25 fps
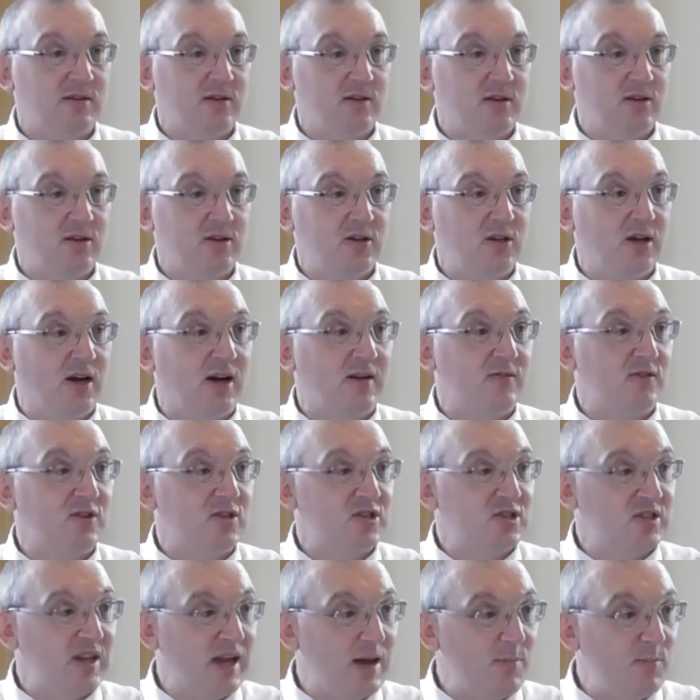You have to
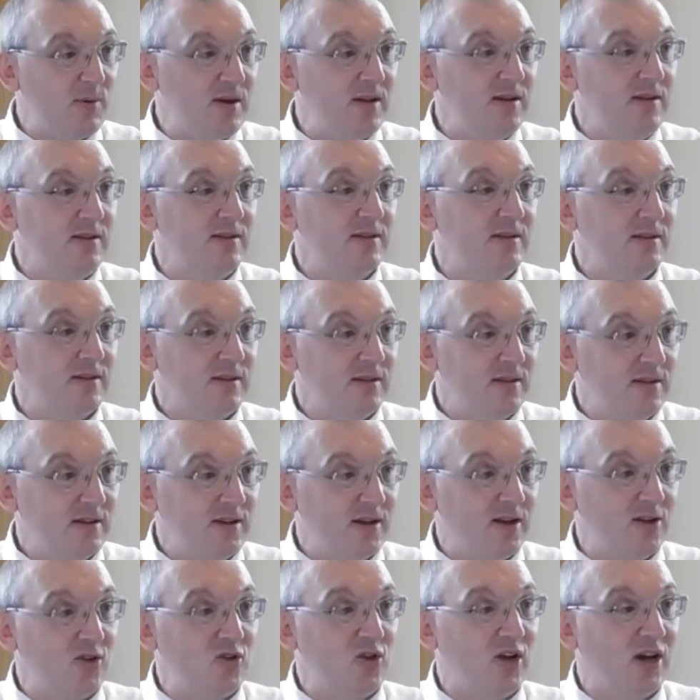step in
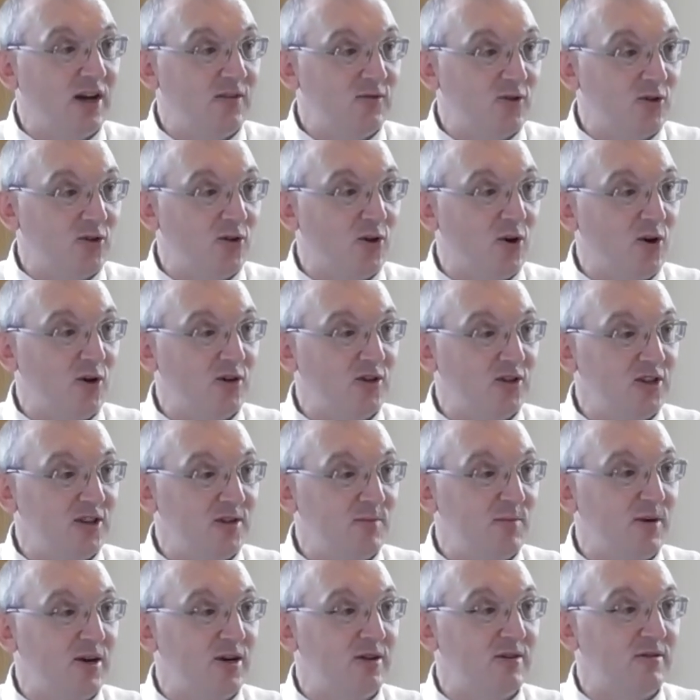and you have to talk to
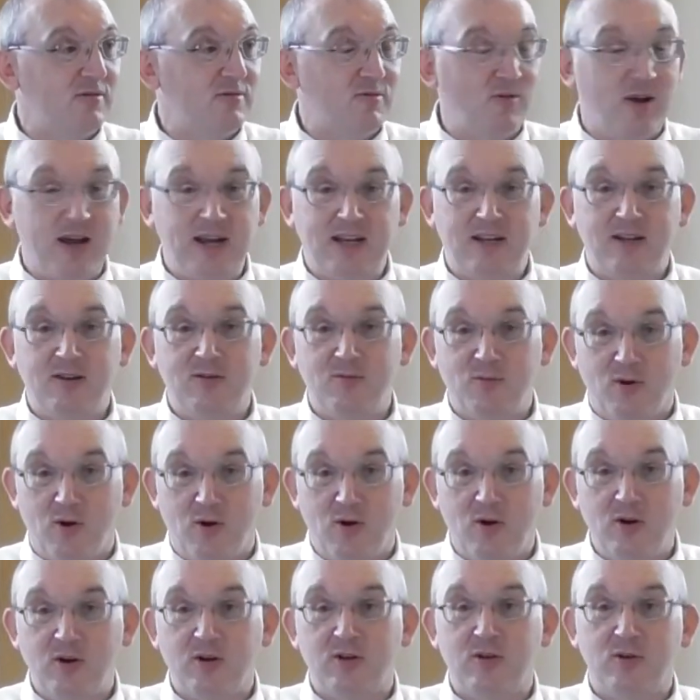them about mm. right and
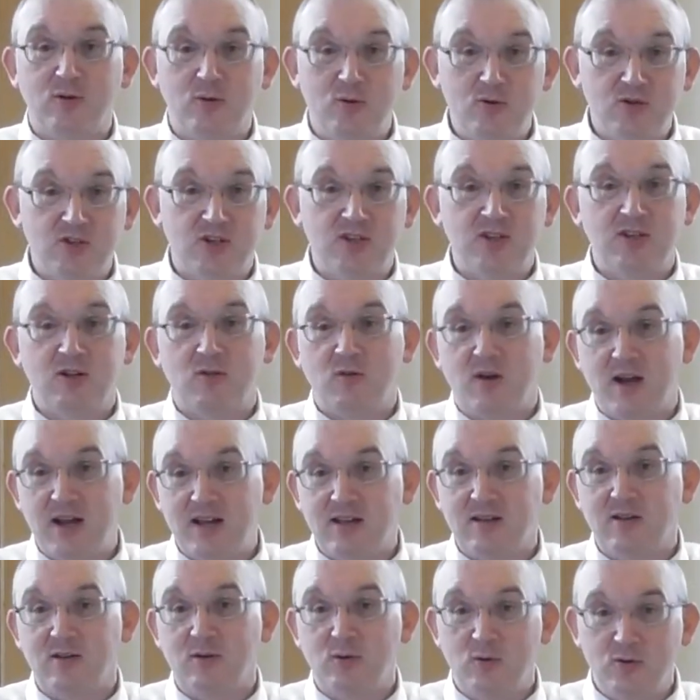wrong and who's in the right
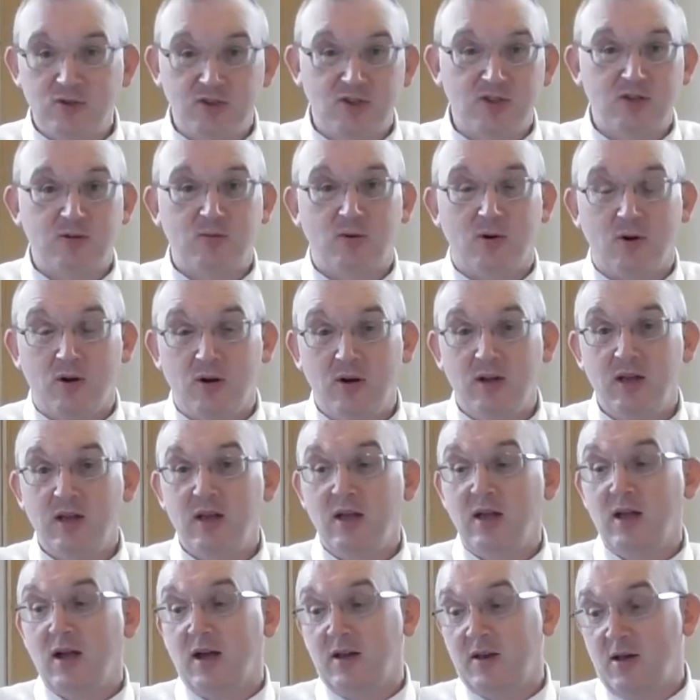and who's in the wrong
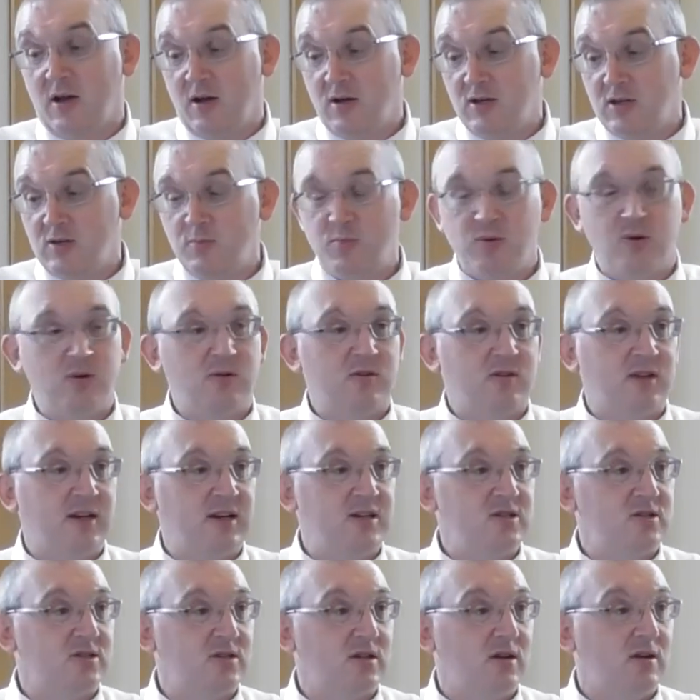and how you put
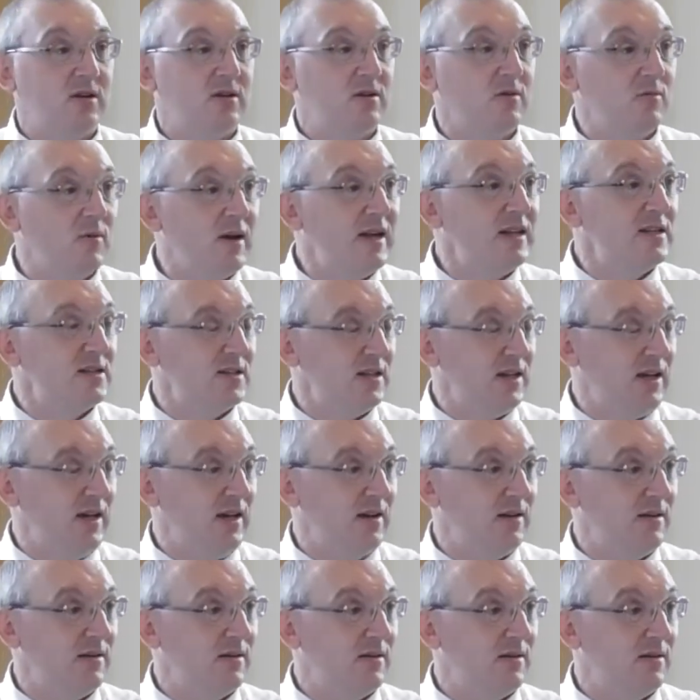things to rights again.
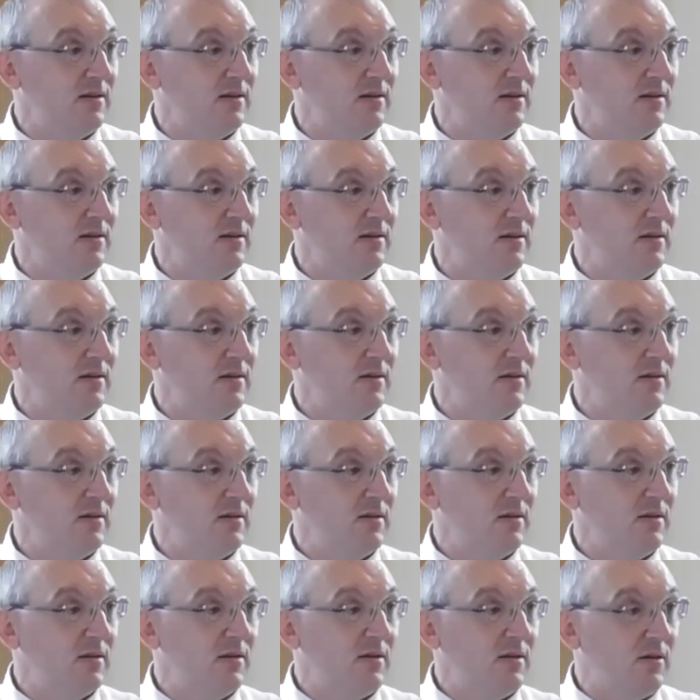
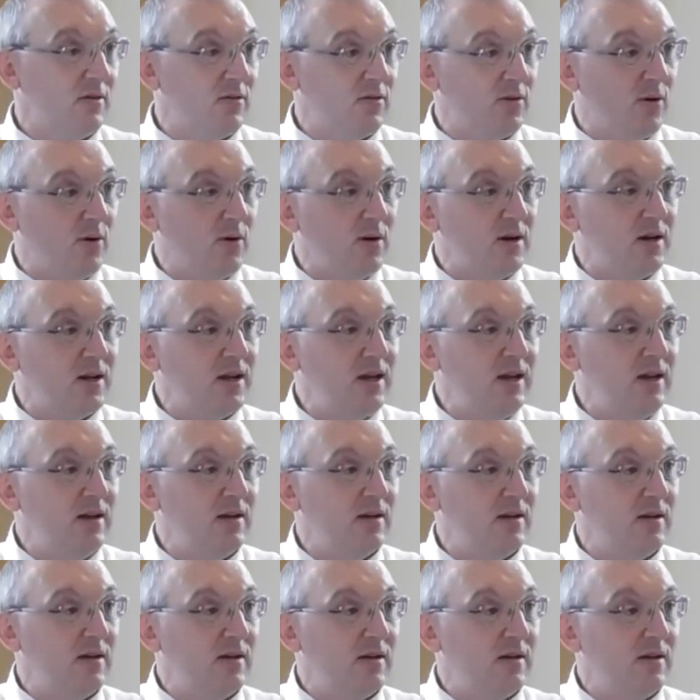Authority
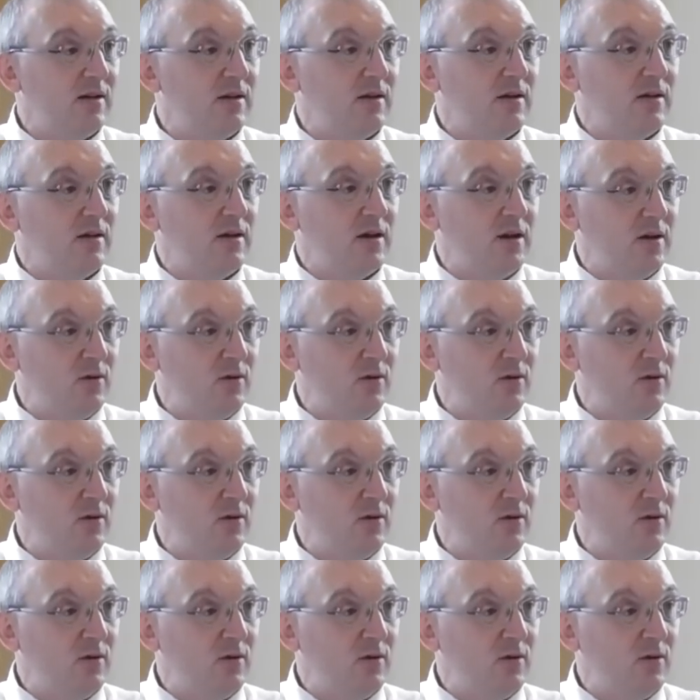in